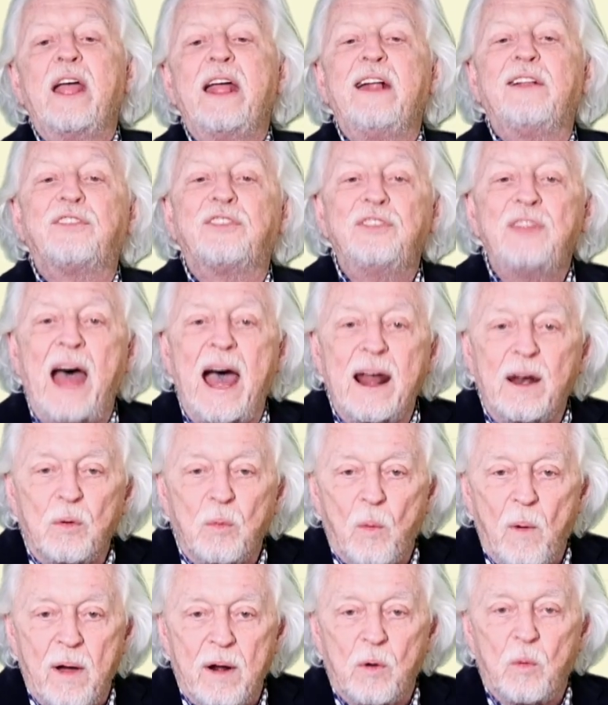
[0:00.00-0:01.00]
It's not a
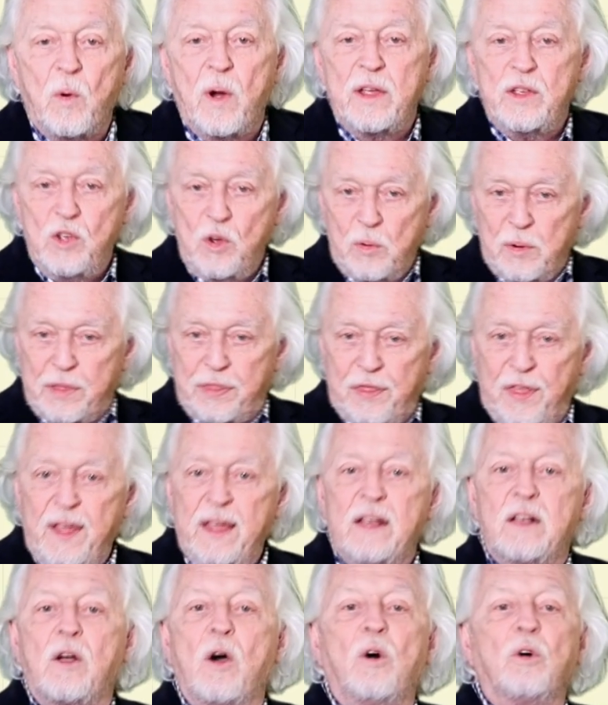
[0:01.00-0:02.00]
runaway. You would
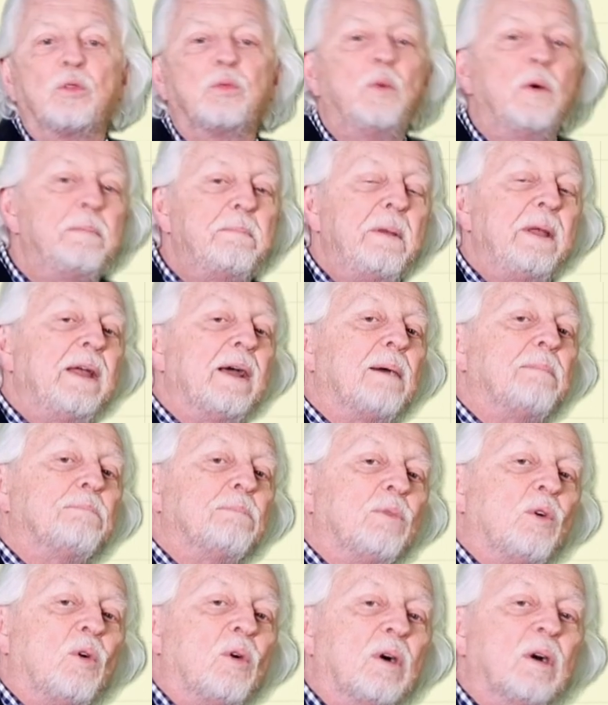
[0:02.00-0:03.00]
think gold would be up
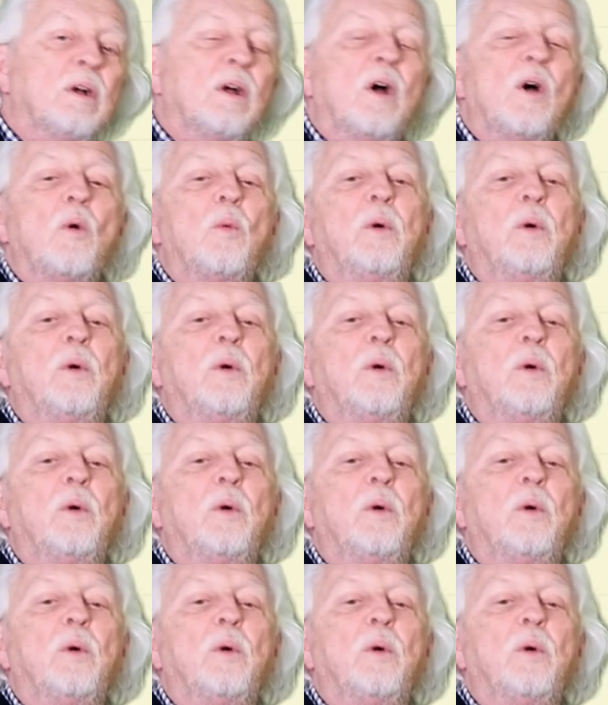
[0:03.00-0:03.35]
more